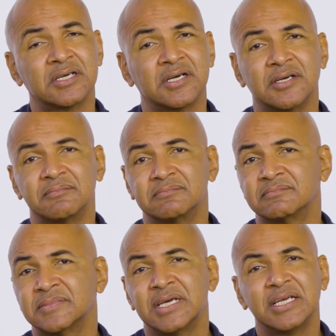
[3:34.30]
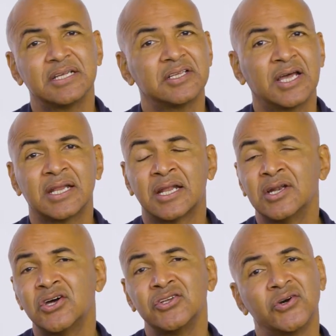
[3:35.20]
And
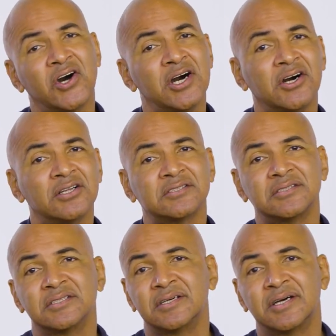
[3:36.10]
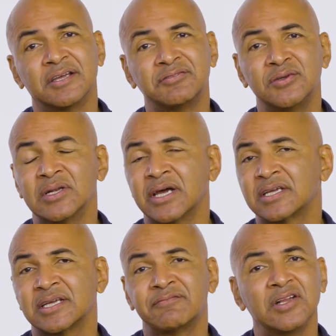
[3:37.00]
learn your art. If you
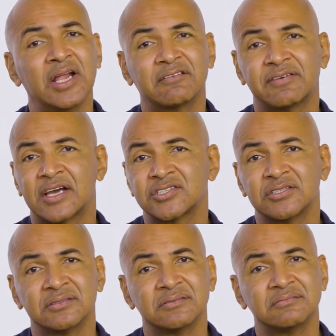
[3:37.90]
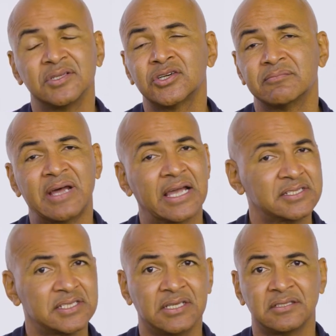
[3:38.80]
like fashion, look at
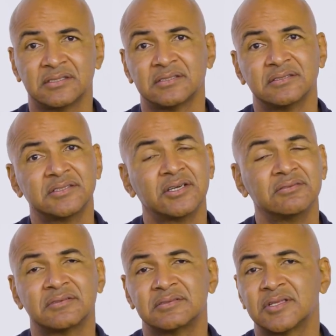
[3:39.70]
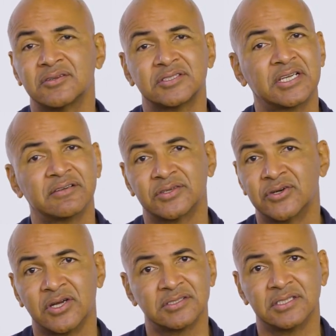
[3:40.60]
magazines. Don't take it for
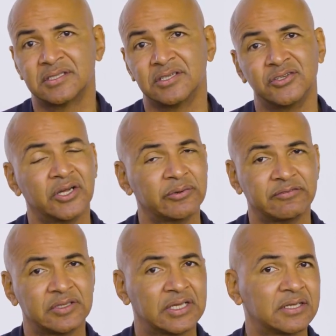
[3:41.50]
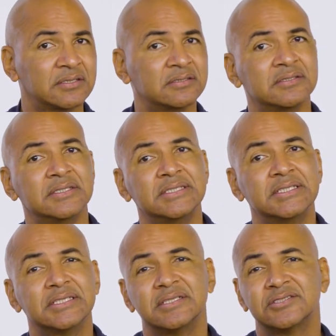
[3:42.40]
granted that you know everything.
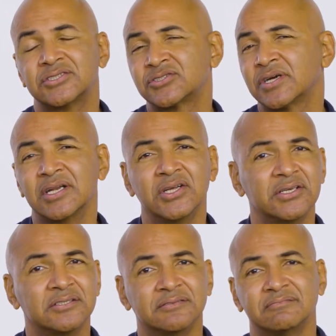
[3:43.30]
Just try and learn.